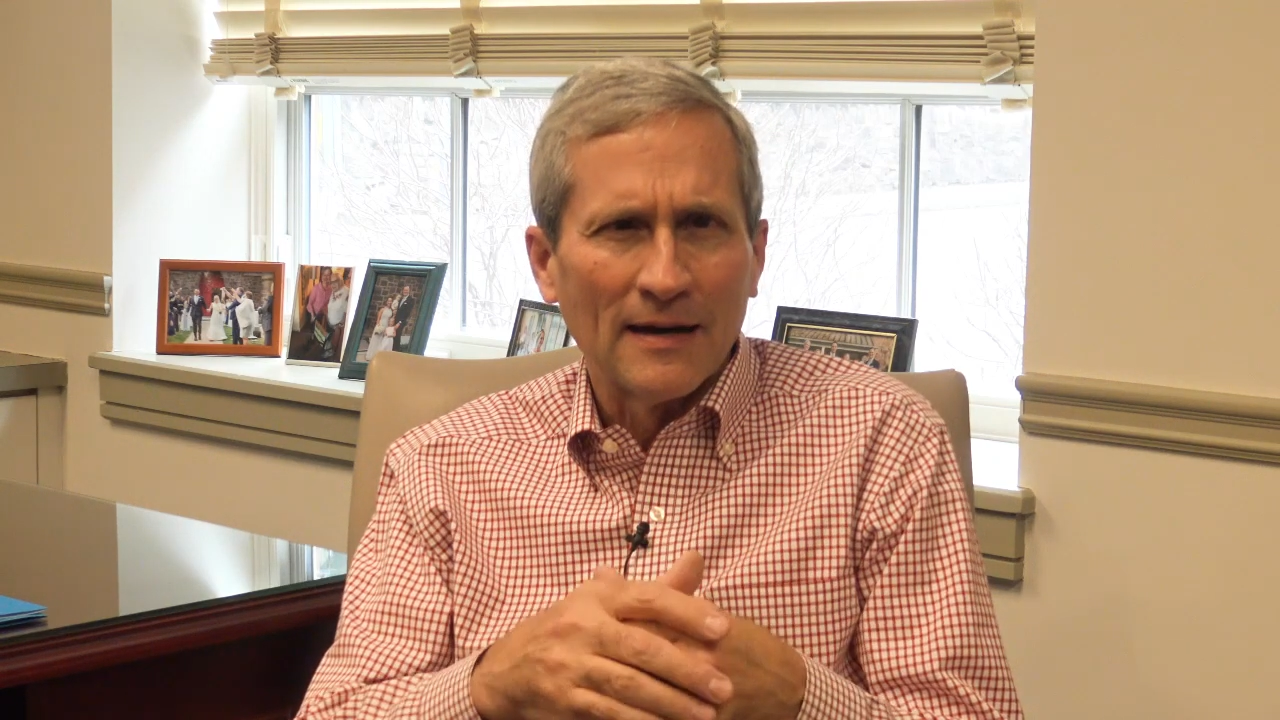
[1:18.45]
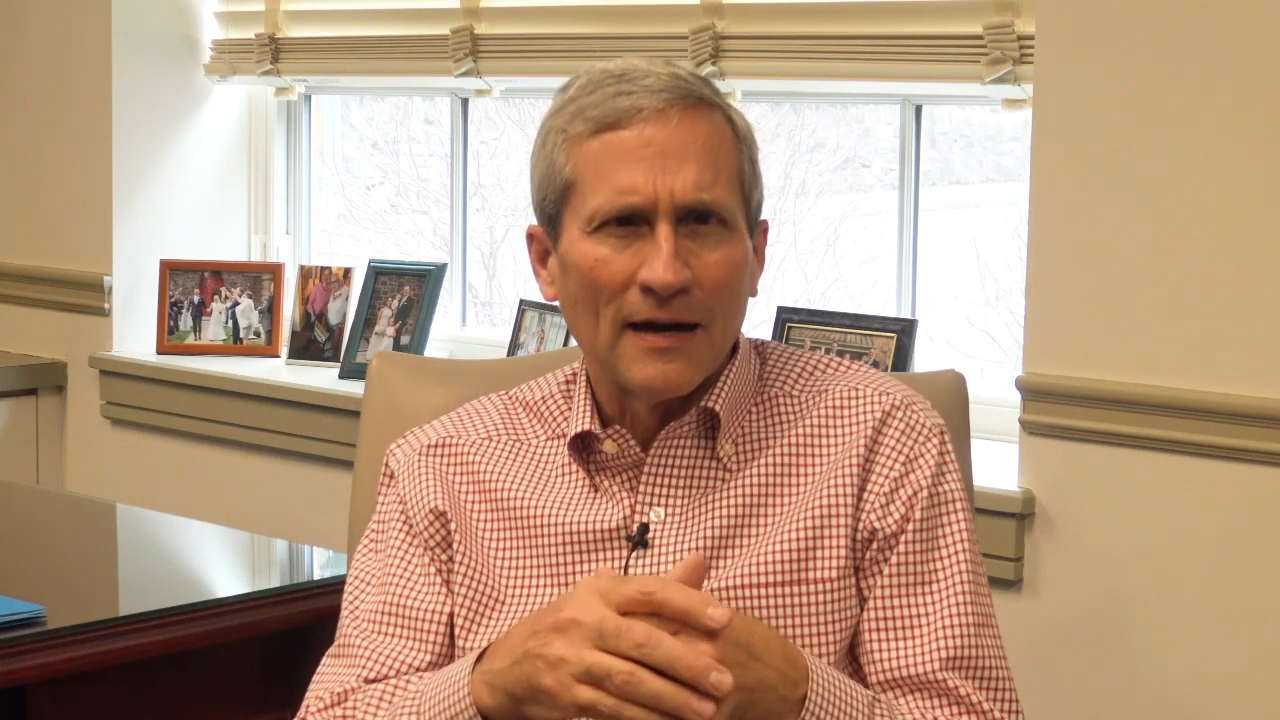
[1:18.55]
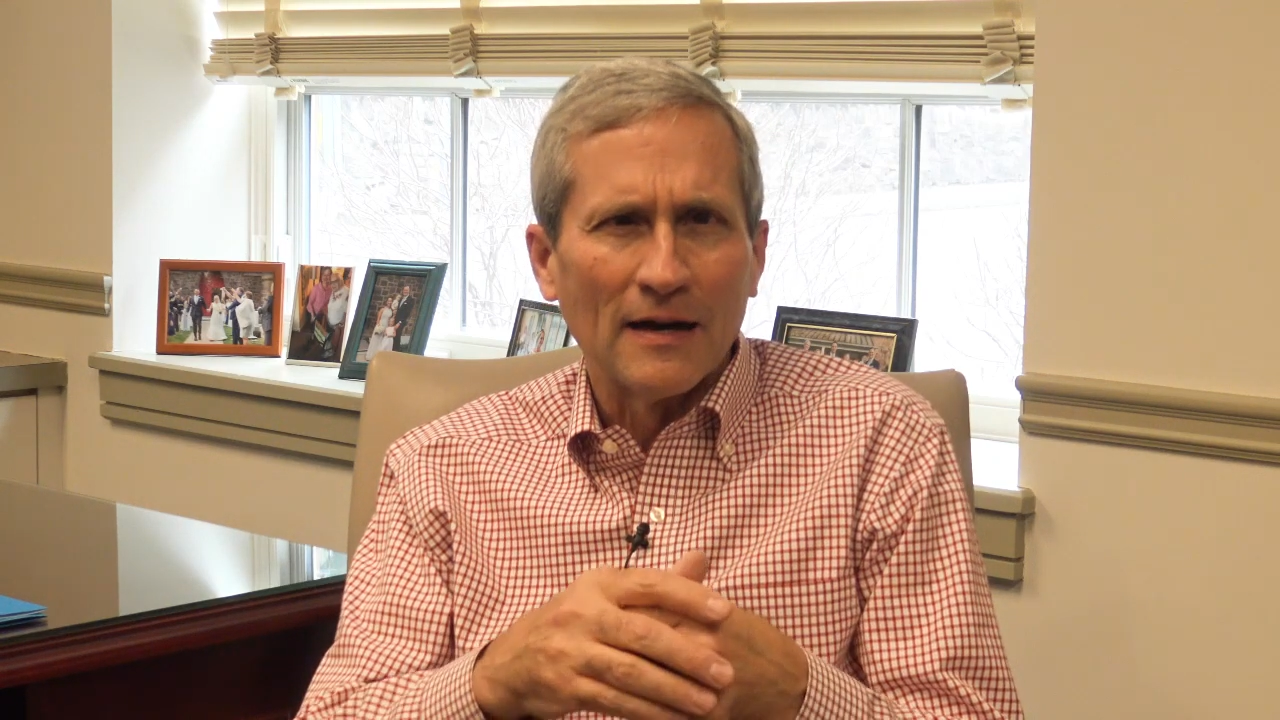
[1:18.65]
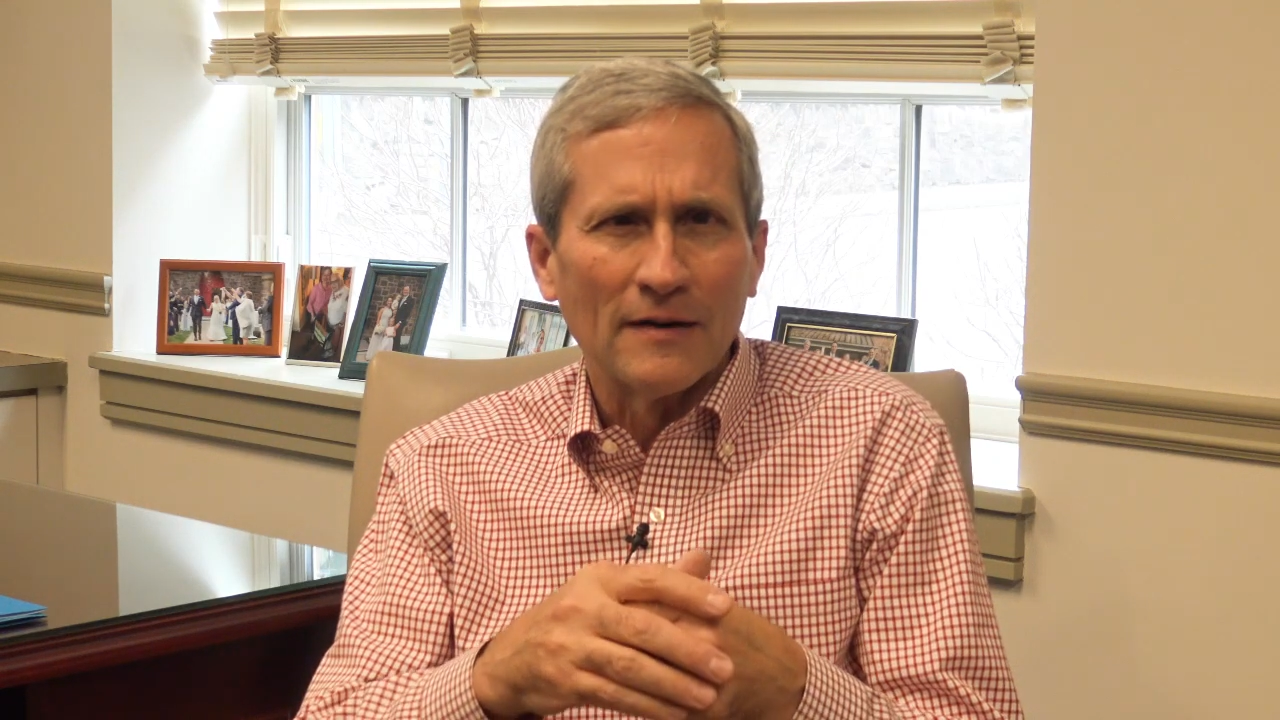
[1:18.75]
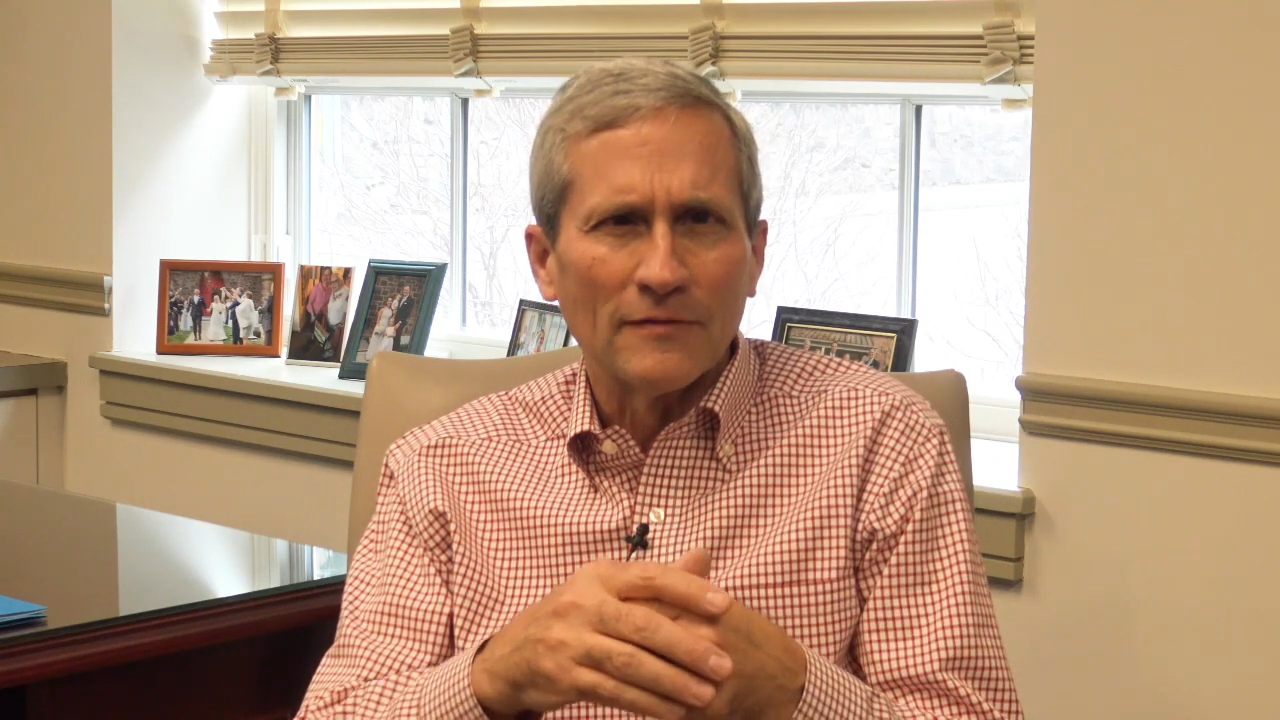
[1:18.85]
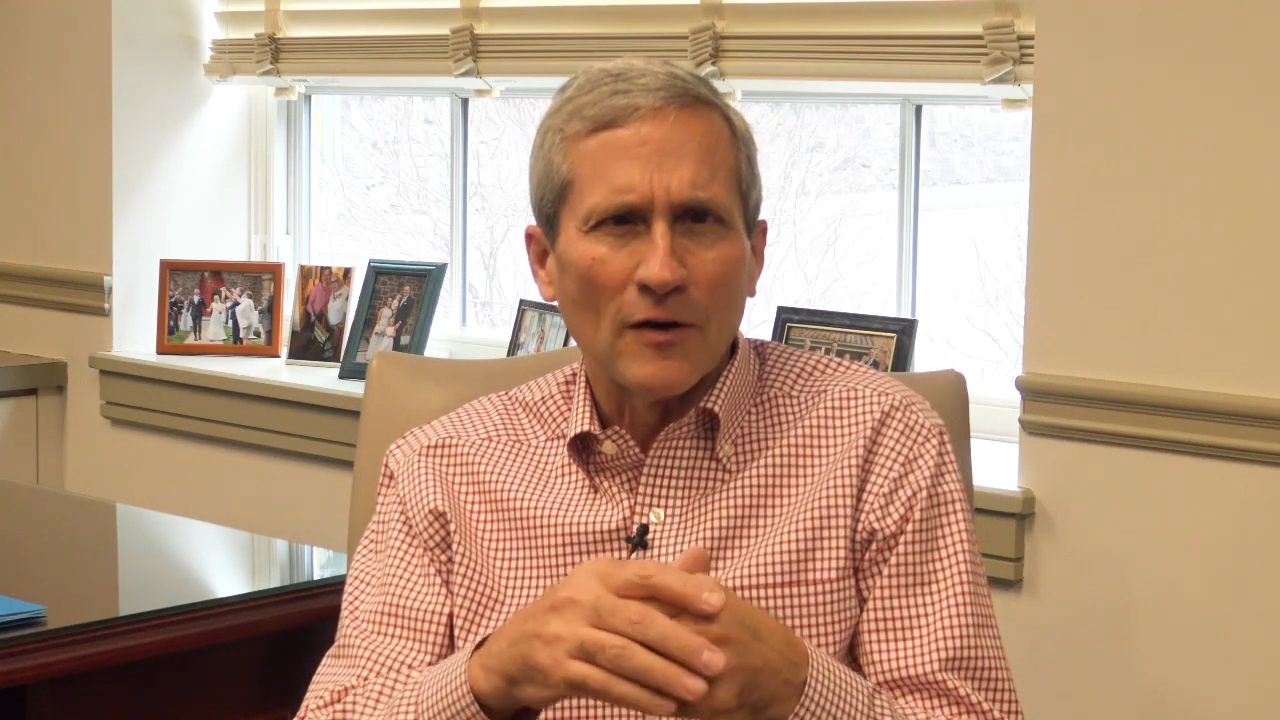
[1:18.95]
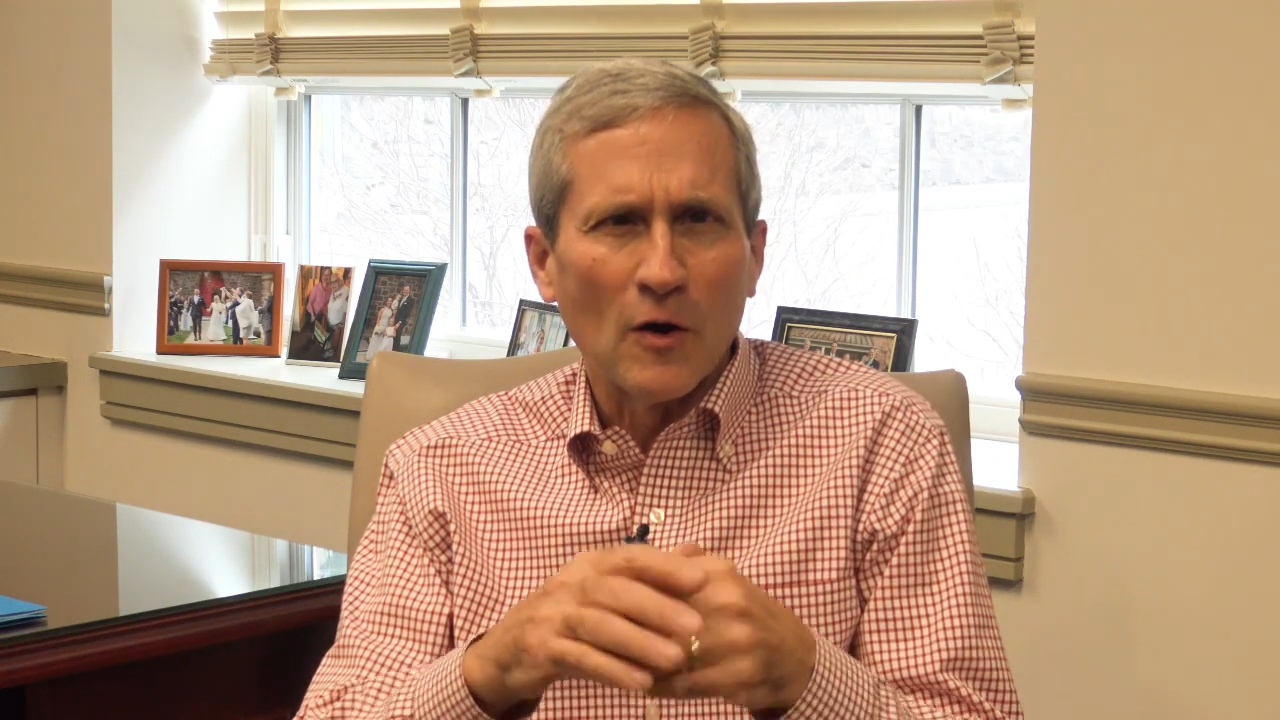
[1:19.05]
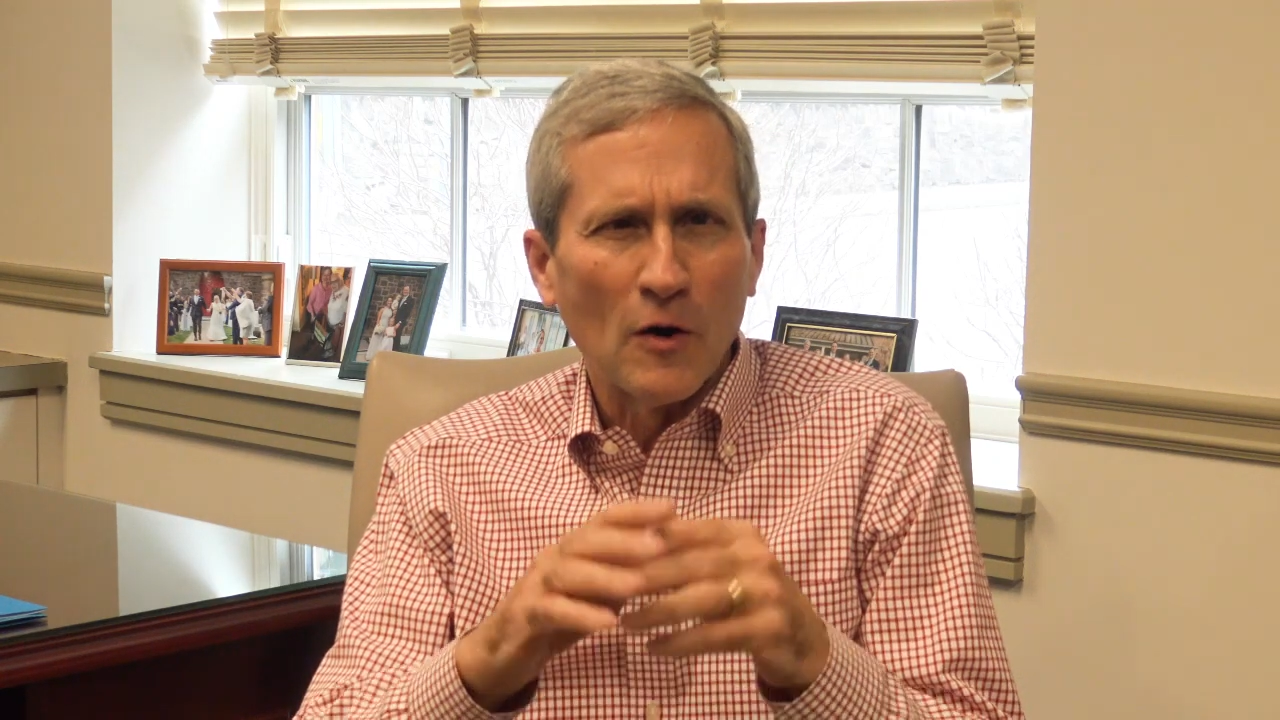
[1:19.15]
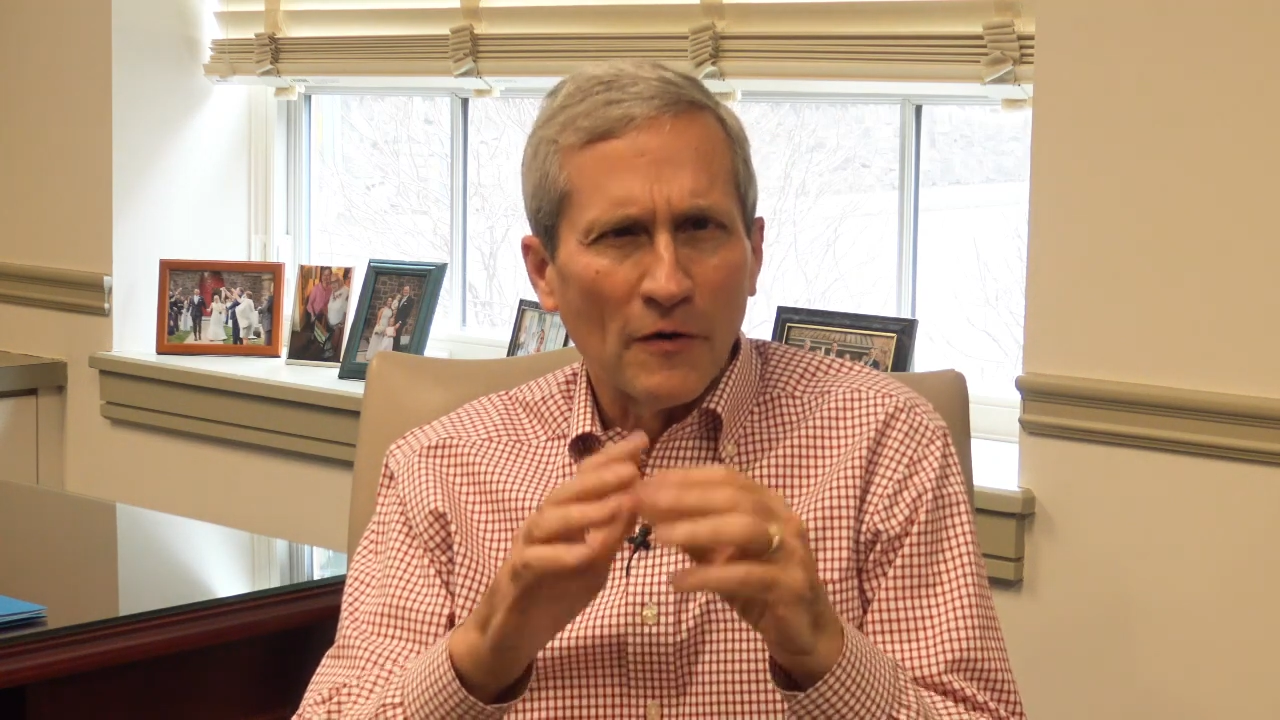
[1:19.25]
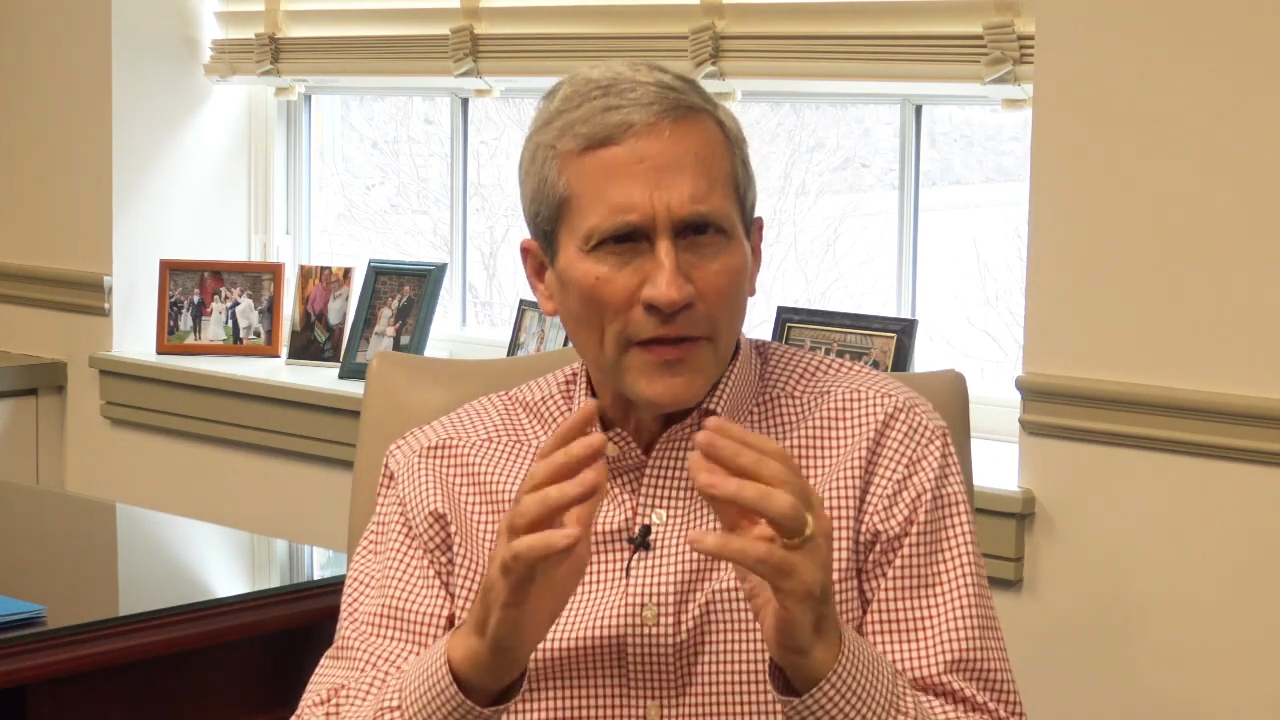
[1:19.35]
of all